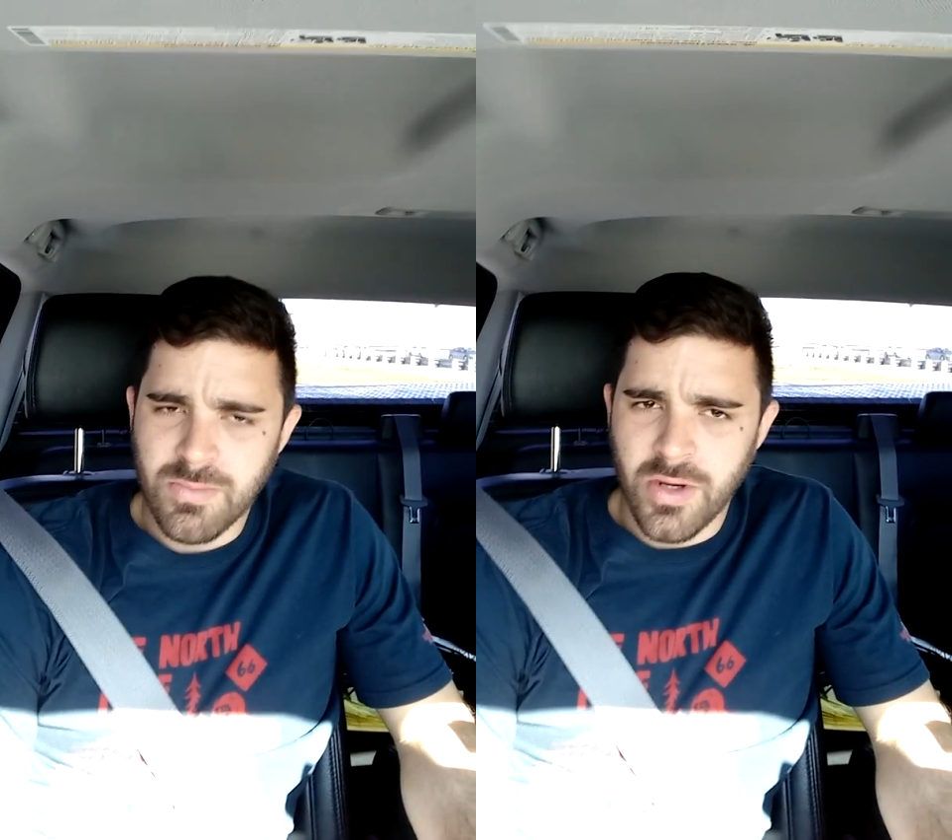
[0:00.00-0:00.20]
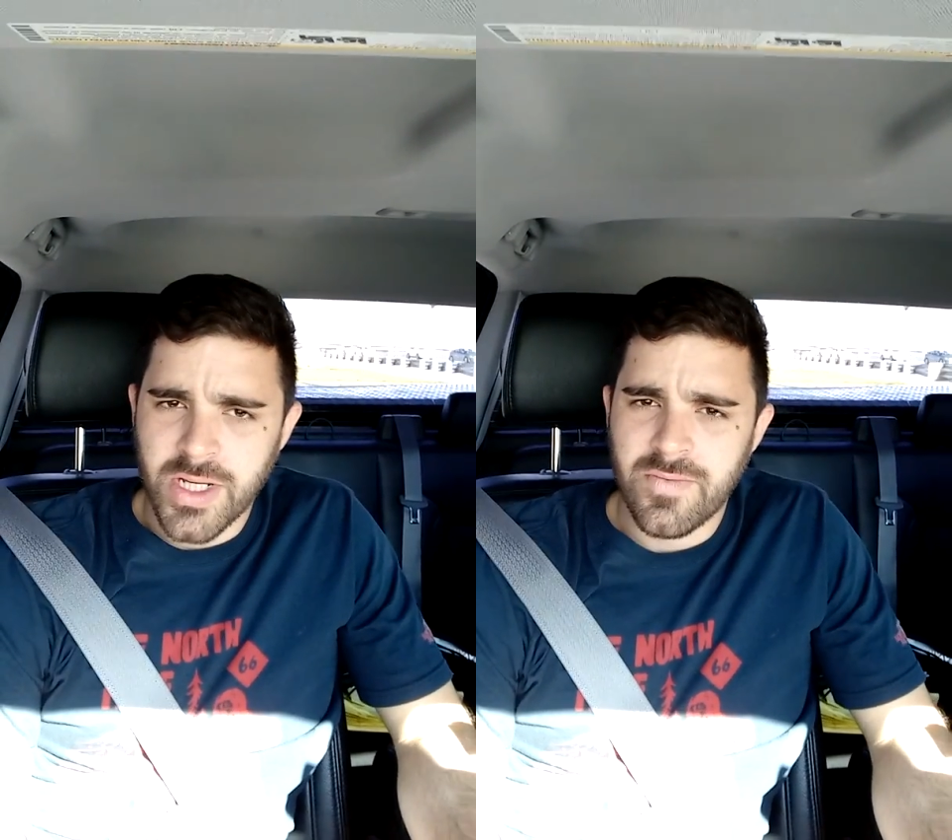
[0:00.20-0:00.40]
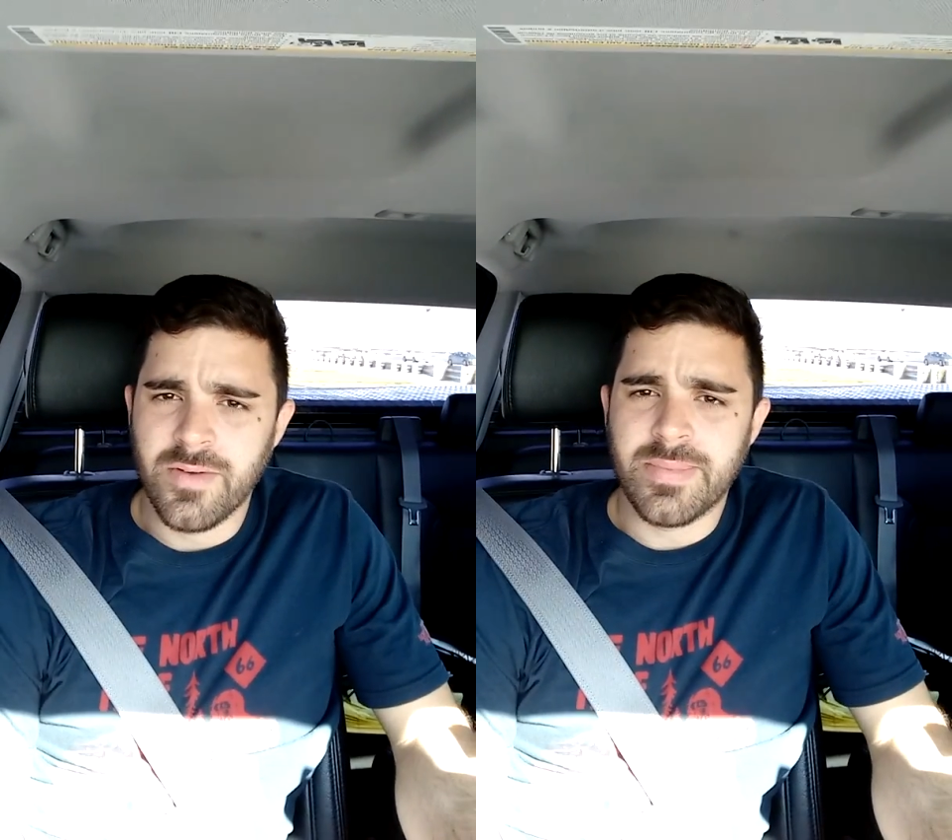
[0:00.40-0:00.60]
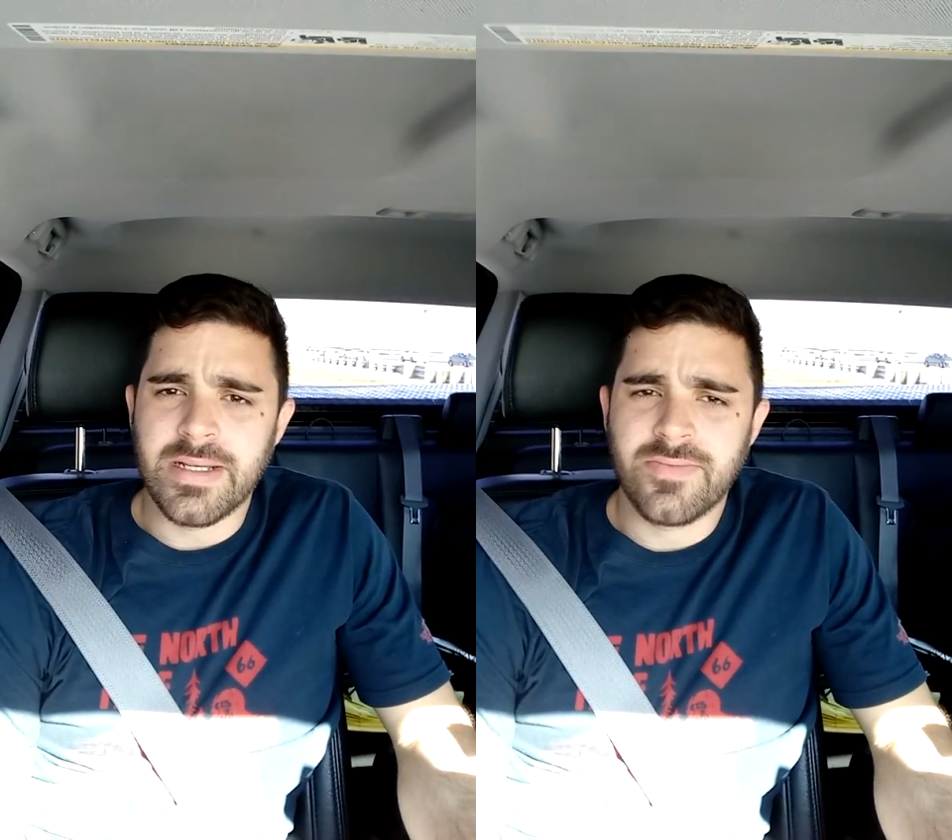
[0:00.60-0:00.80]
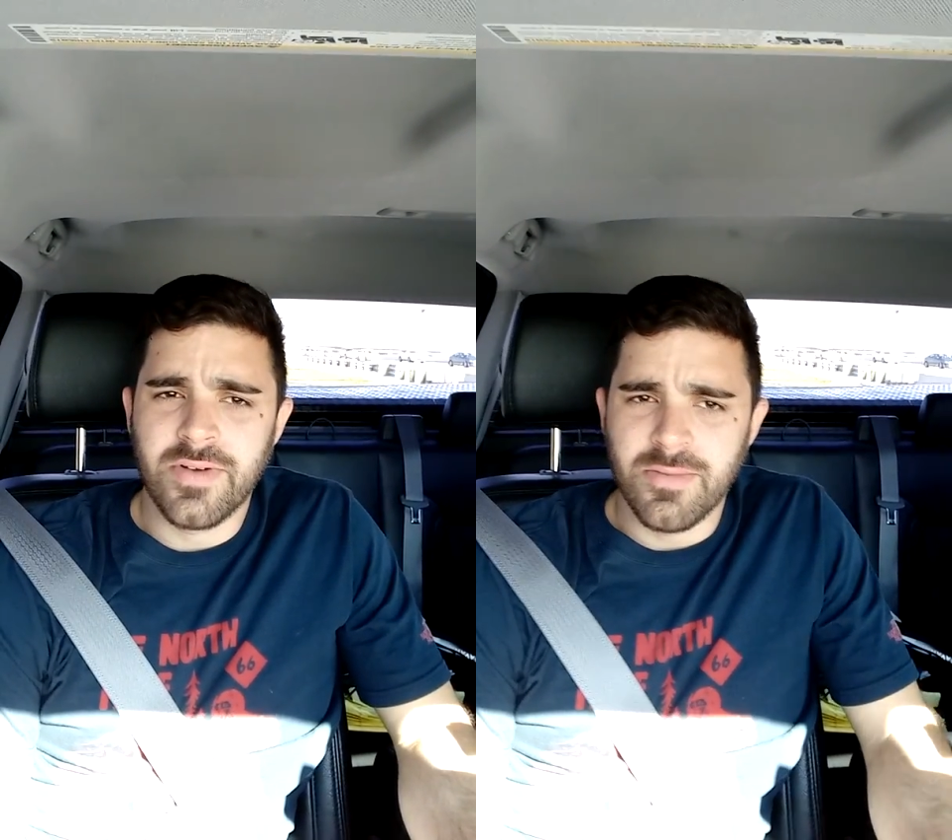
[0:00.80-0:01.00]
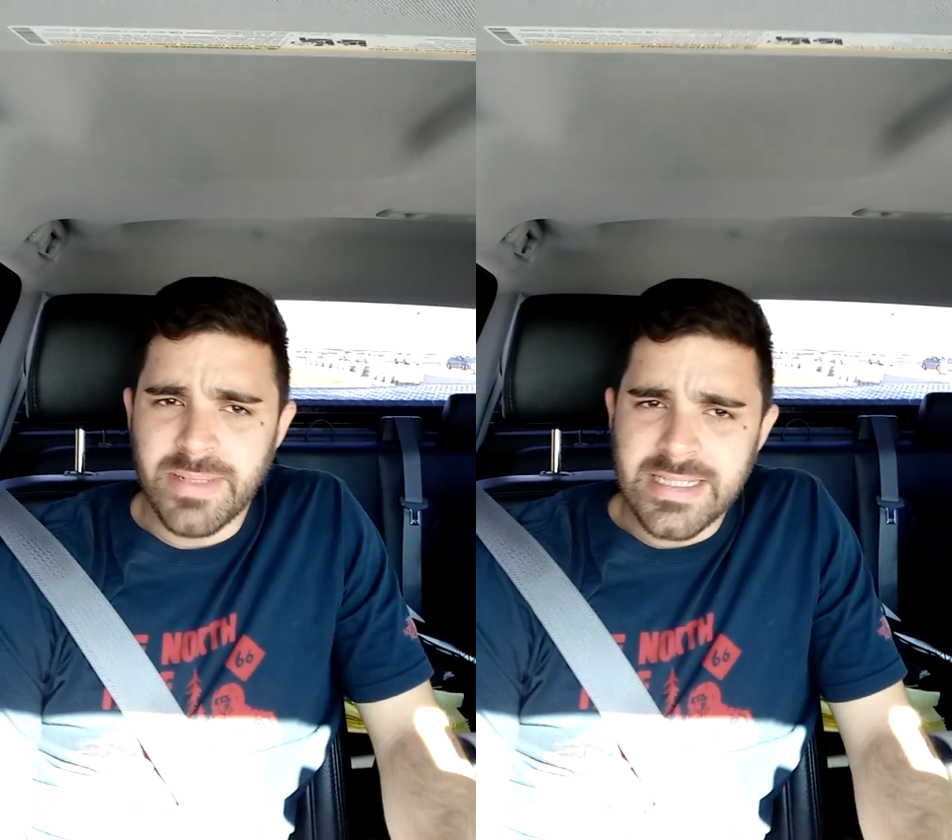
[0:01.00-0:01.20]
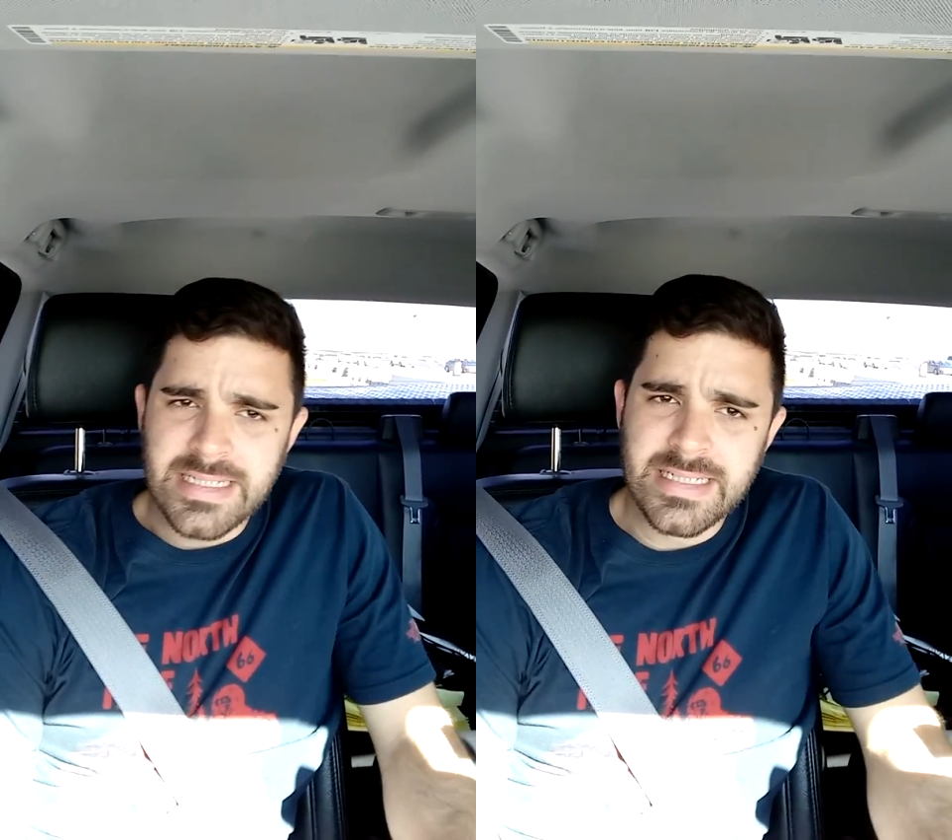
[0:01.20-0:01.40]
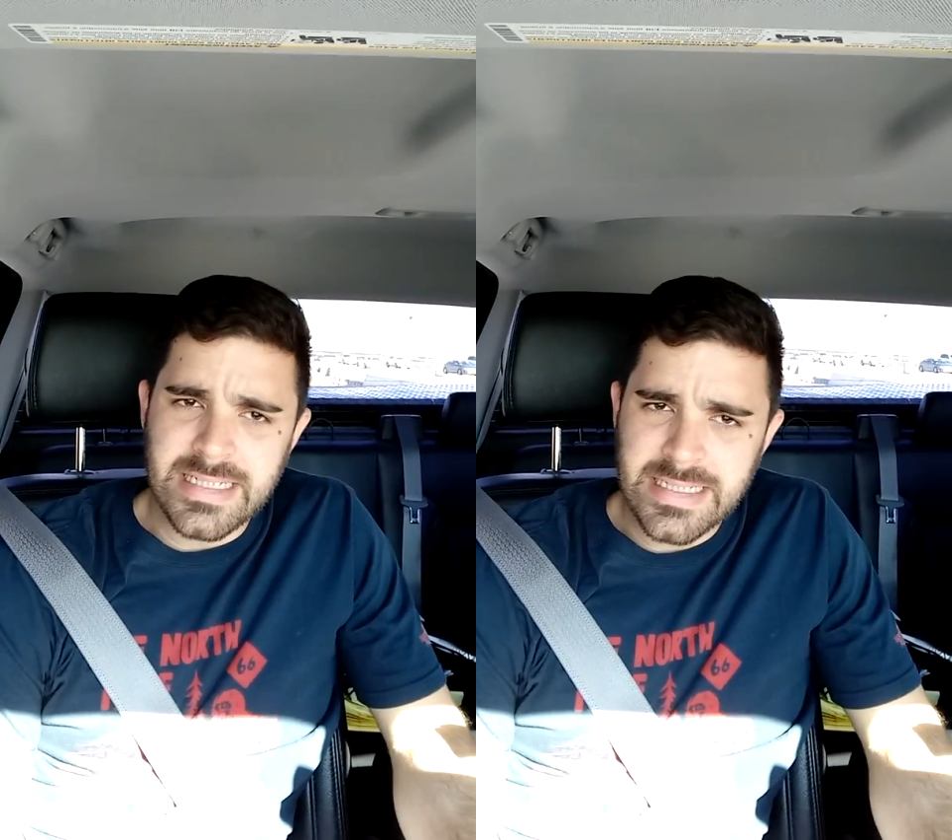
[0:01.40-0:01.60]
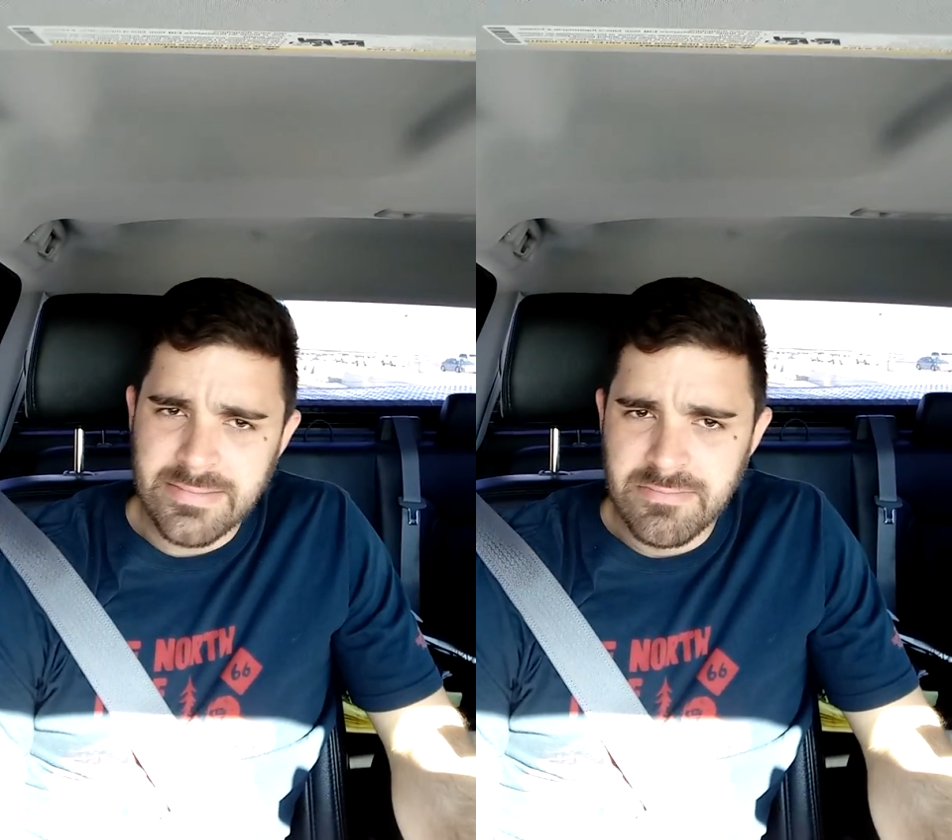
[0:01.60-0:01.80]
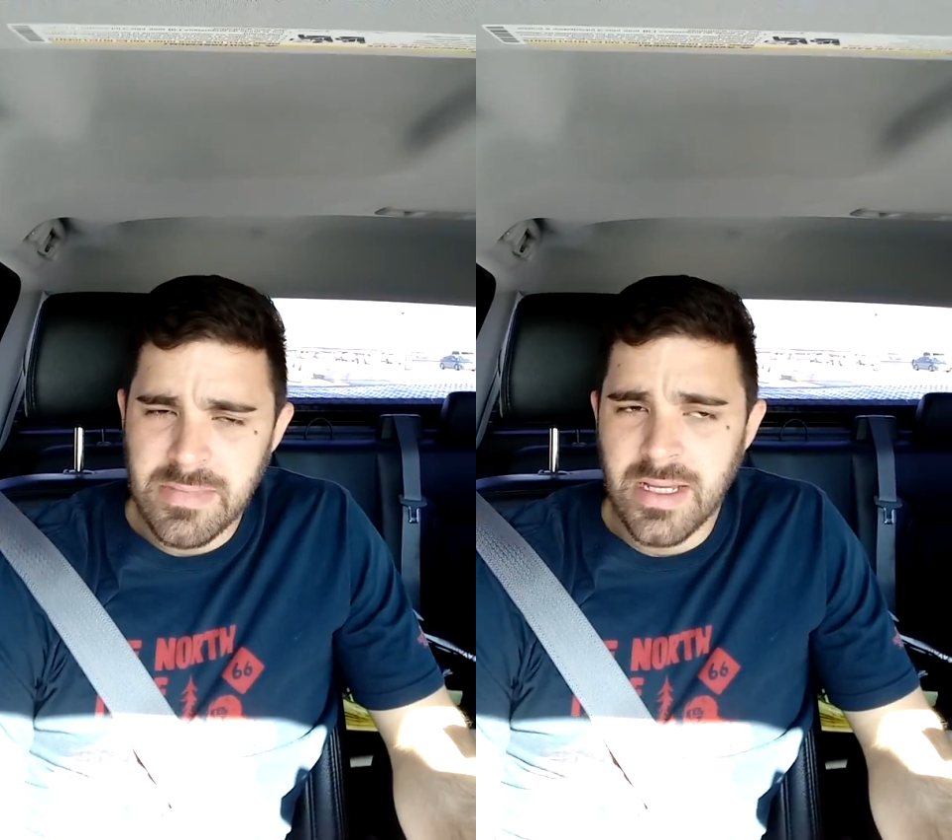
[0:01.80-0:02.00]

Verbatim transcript: market for B, for BTC,